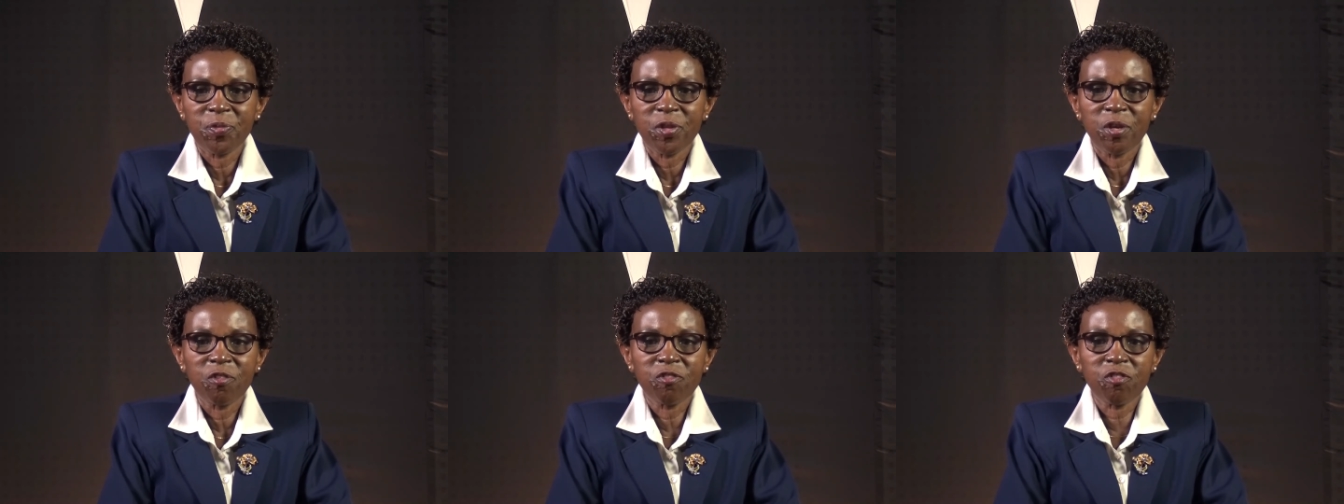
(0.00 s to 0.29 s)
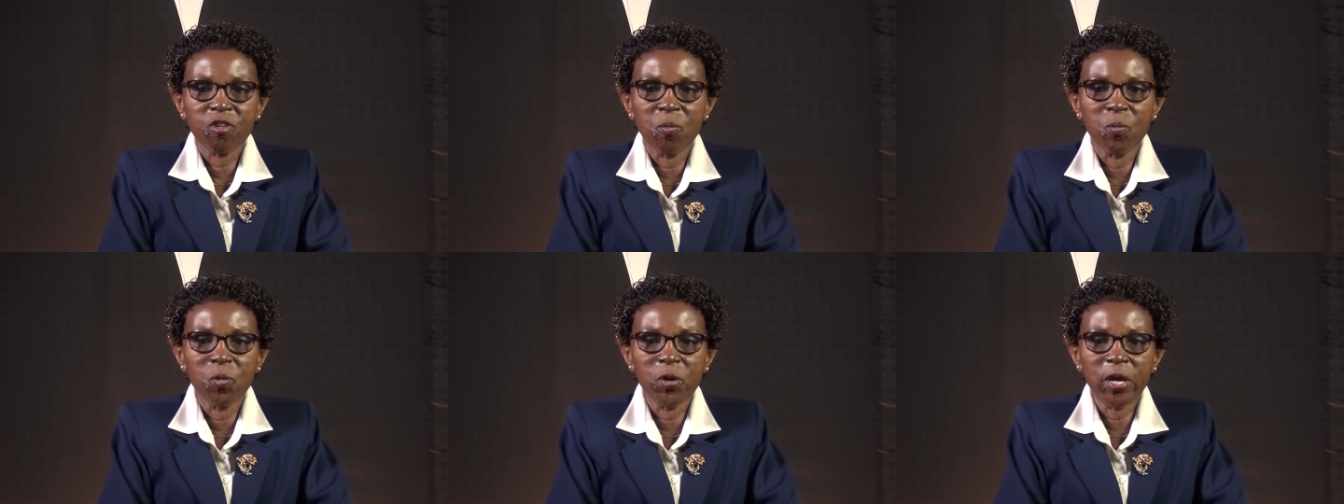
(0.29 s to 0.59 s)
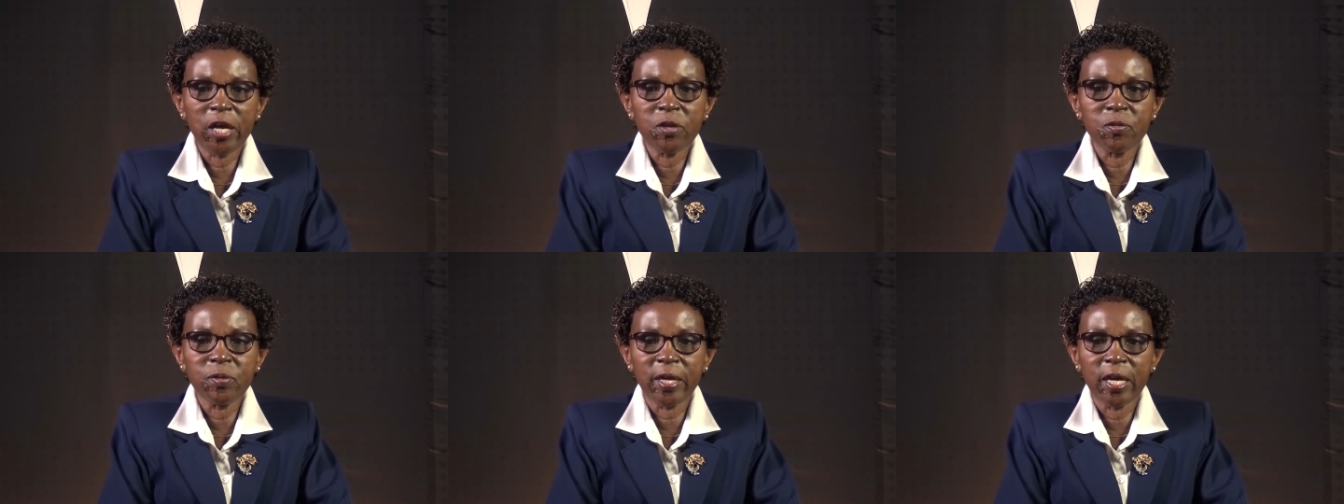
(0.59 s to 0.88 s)
from where
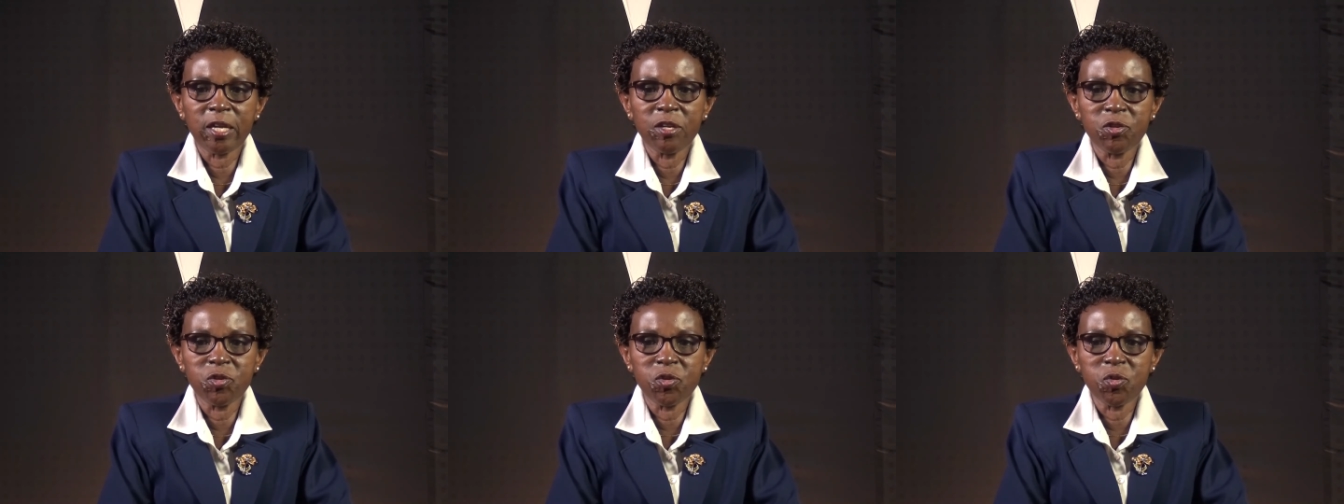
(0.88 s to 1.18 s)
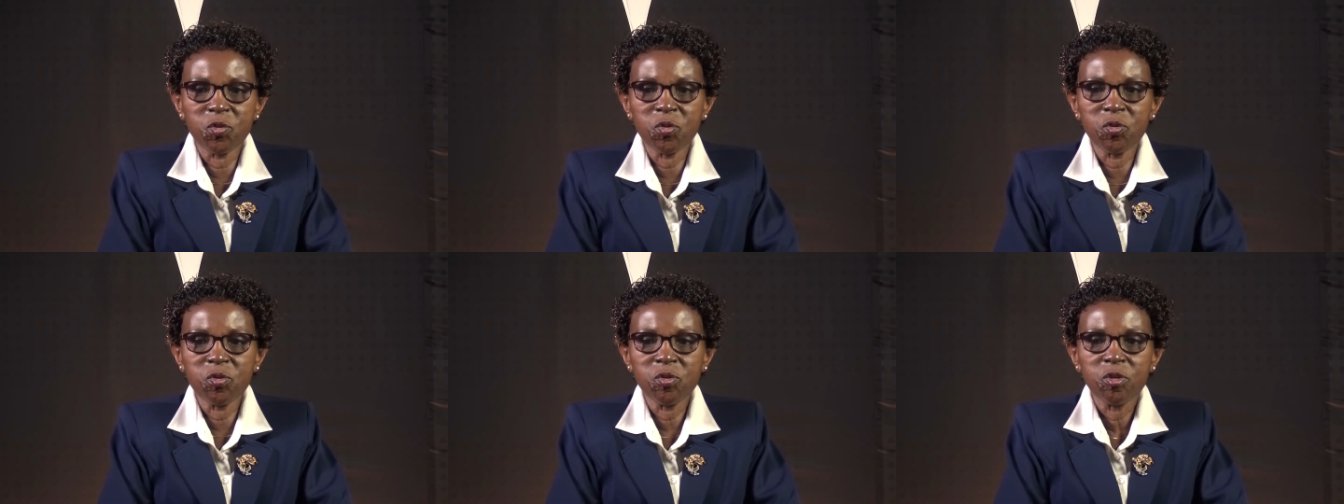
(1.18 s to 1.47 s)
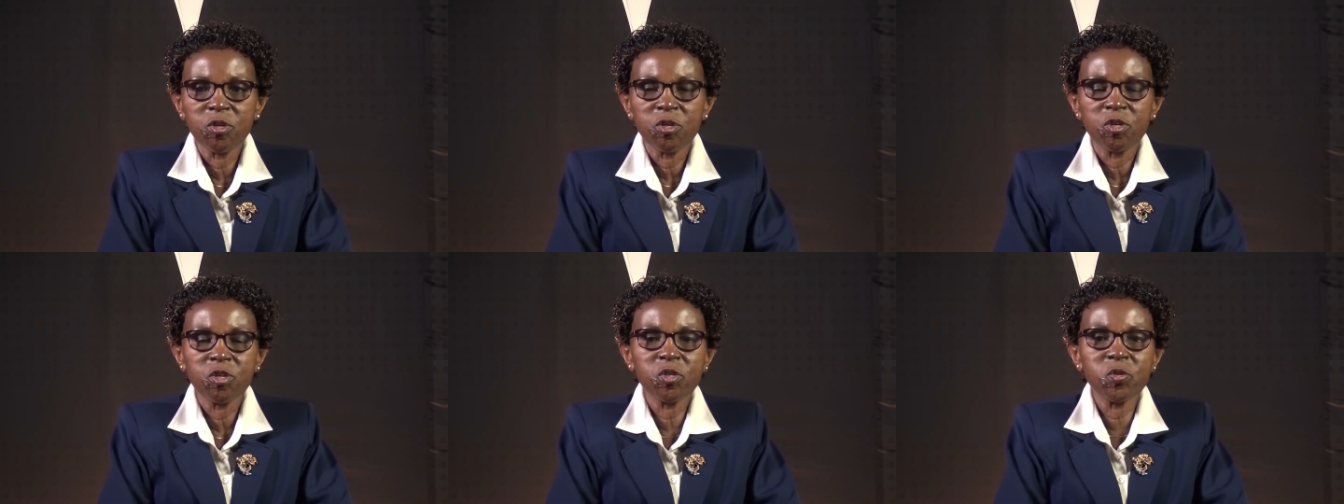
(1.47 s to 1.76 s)
you can do
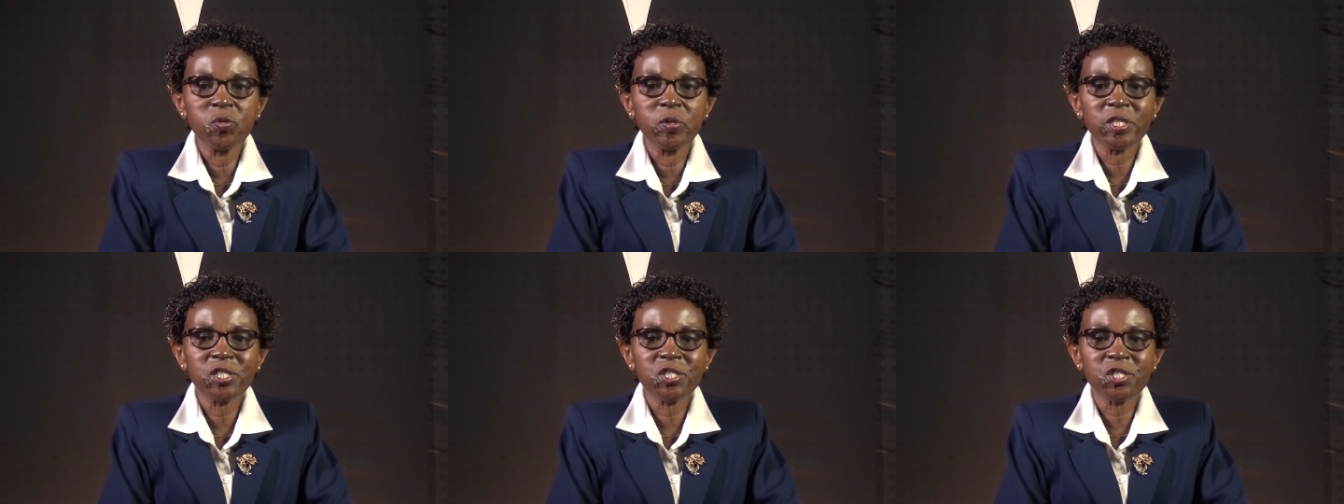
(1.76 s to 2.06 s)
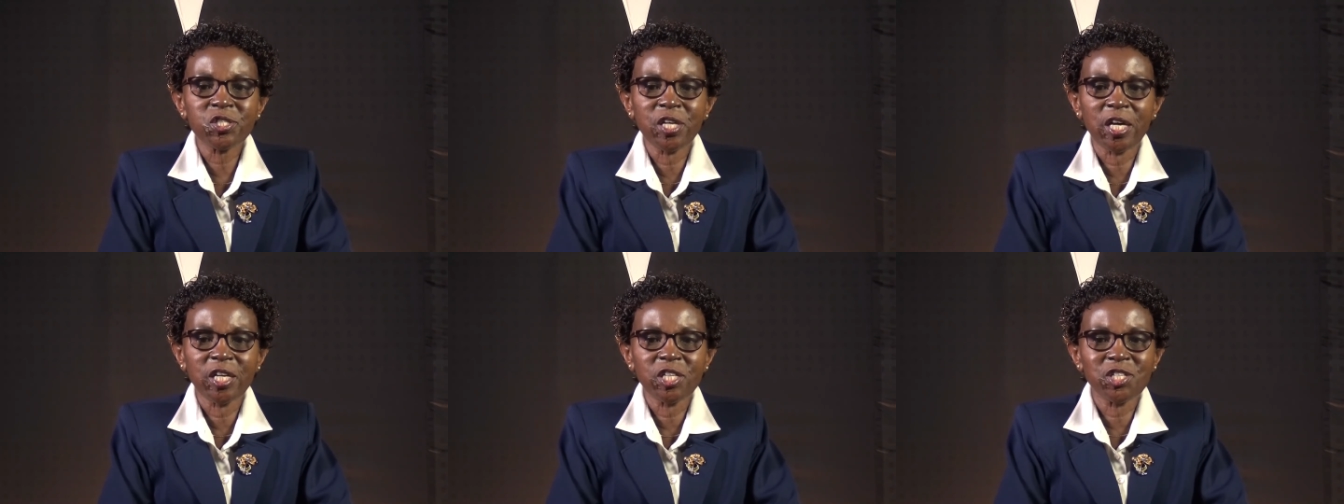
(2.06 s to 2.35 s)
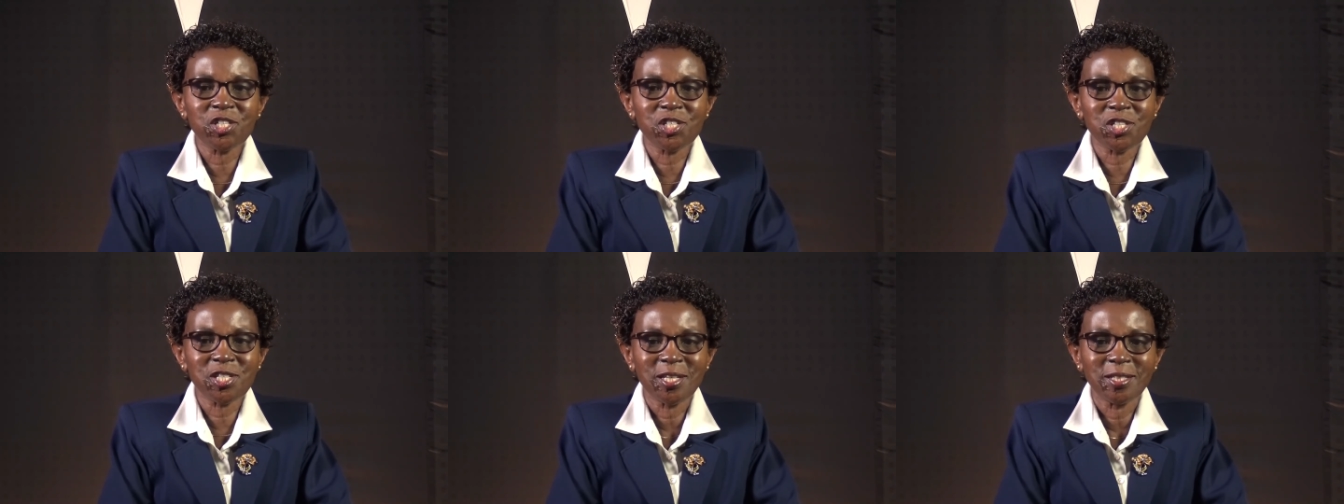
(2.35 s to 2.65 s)
your
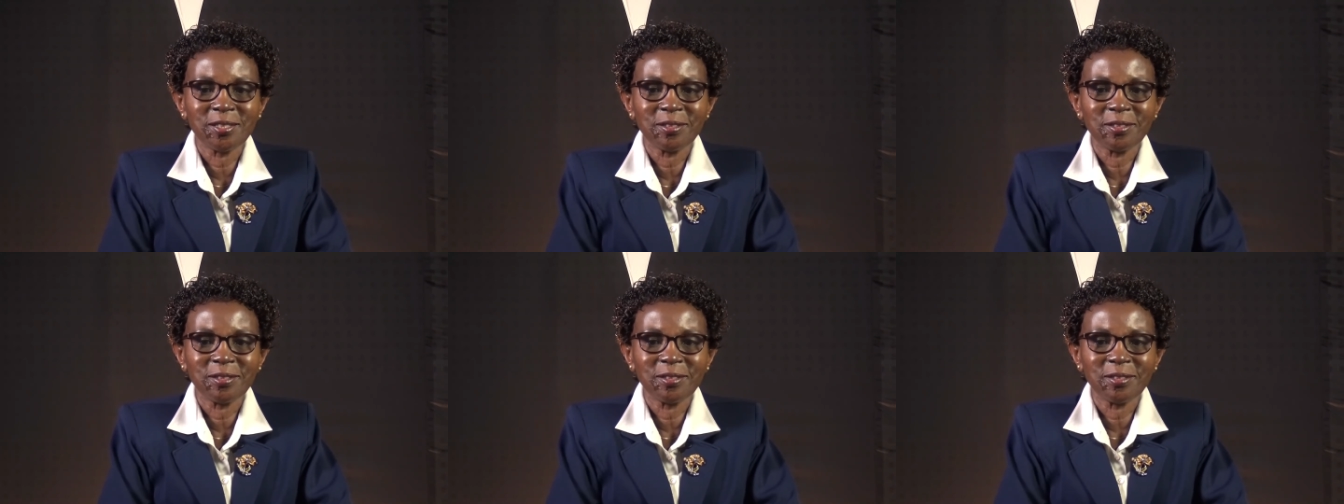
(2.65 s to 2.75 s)
search.